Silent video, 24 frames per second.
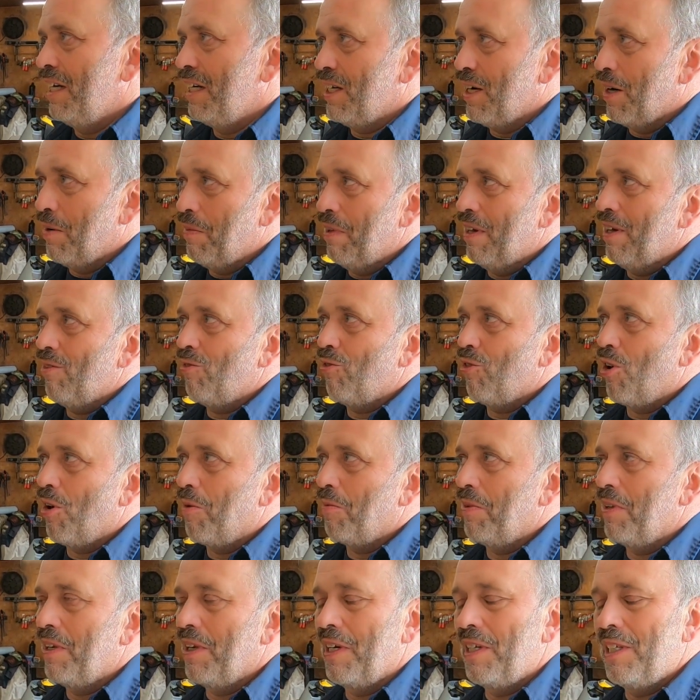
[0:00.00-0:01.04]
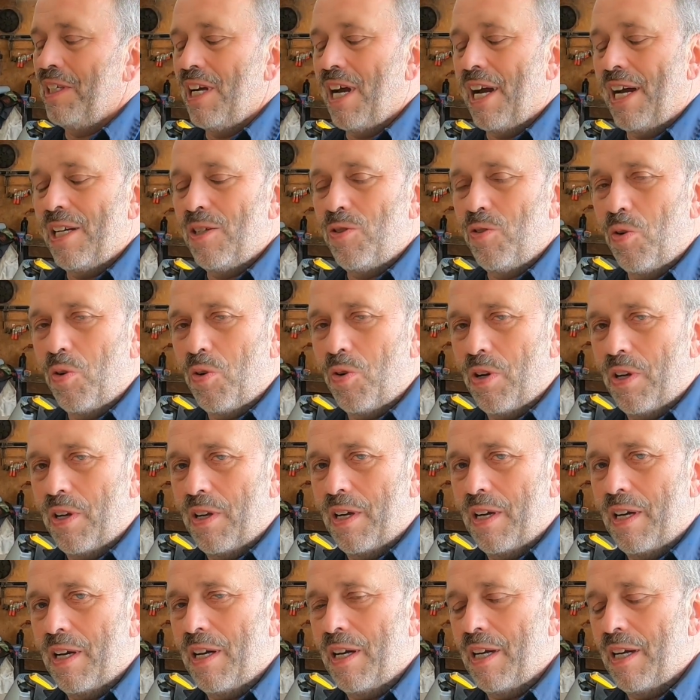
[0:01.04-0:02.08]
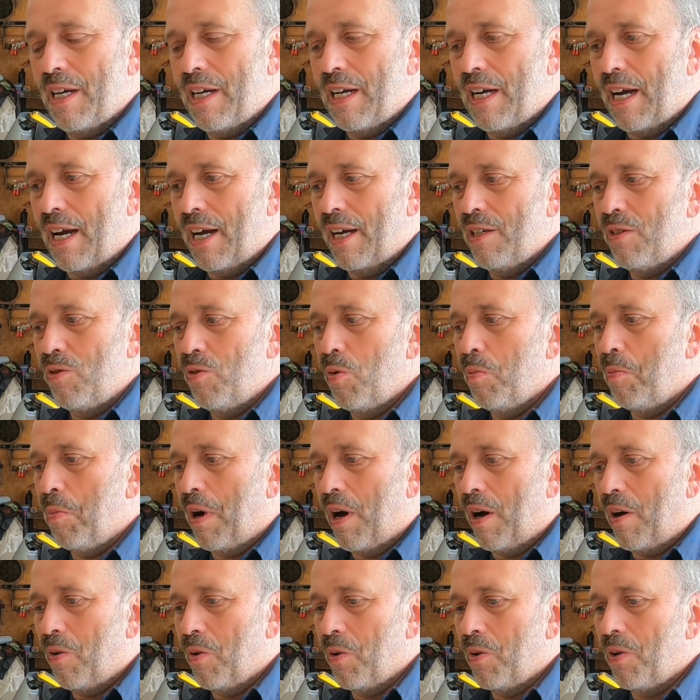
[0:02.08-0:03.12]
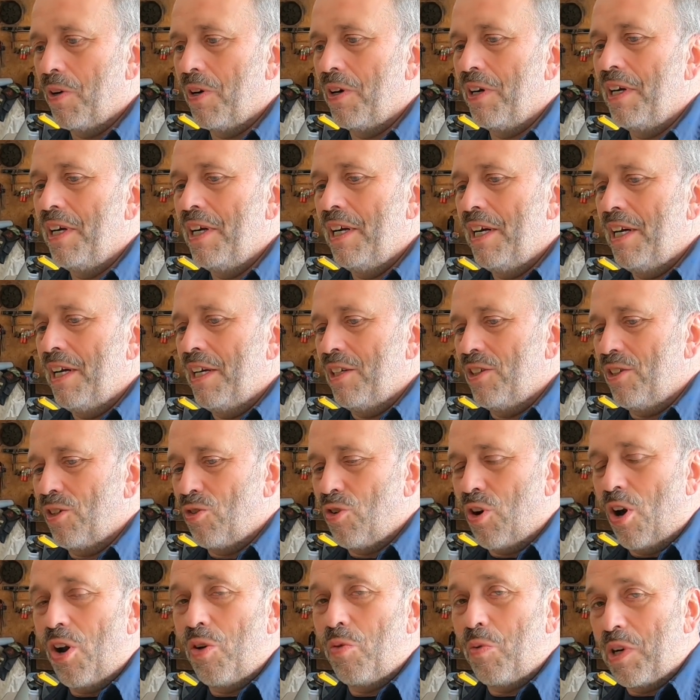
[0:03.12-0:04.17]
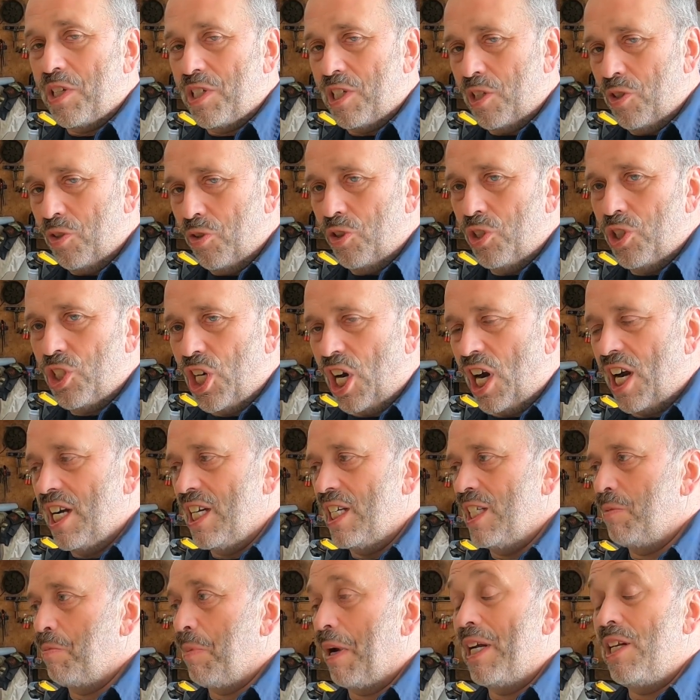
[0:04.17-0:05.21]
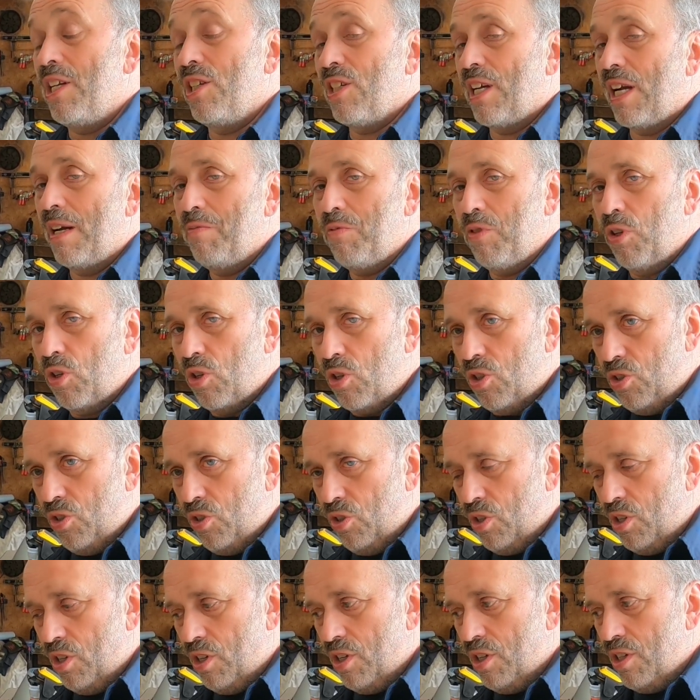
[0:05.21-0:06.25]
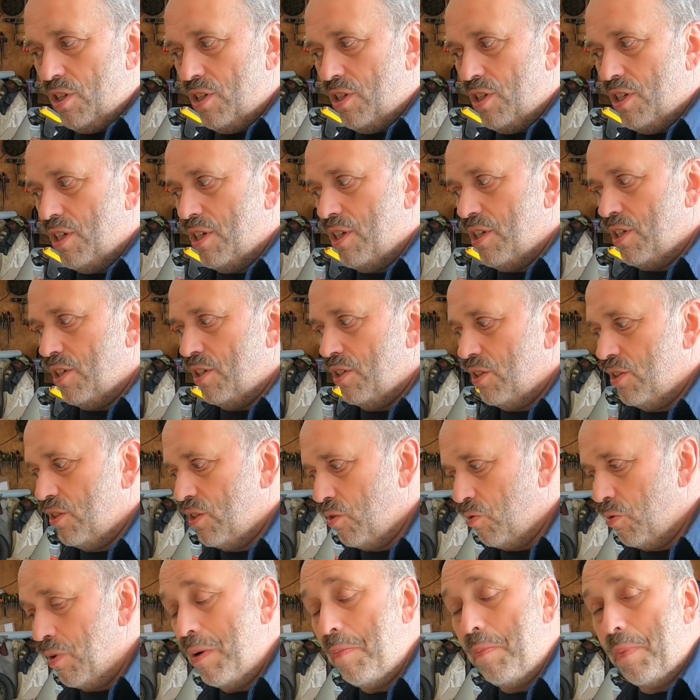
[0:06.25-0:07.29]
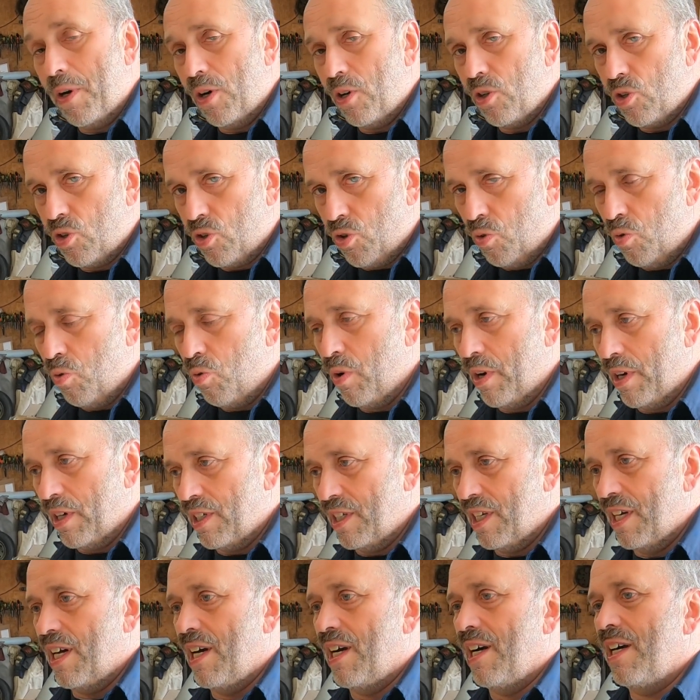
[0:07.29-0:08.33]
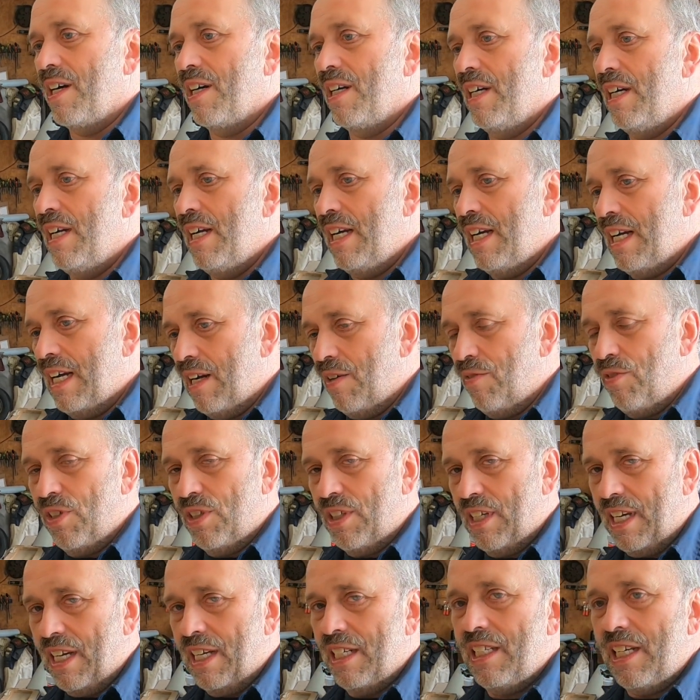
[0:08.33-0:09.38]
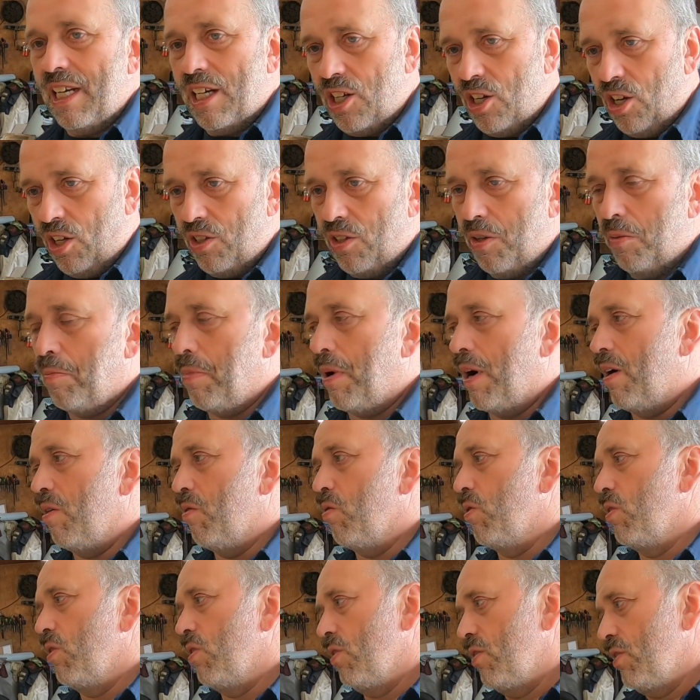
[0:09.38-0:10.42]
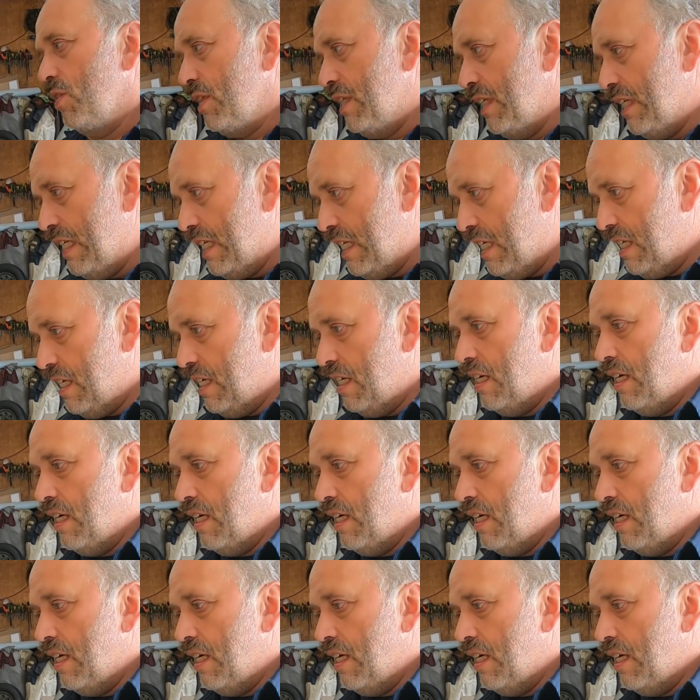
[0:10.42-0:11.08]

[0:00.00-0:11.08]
the hydro power. The ground was energized. By the time the repair crew were there, everything. They cut the power, they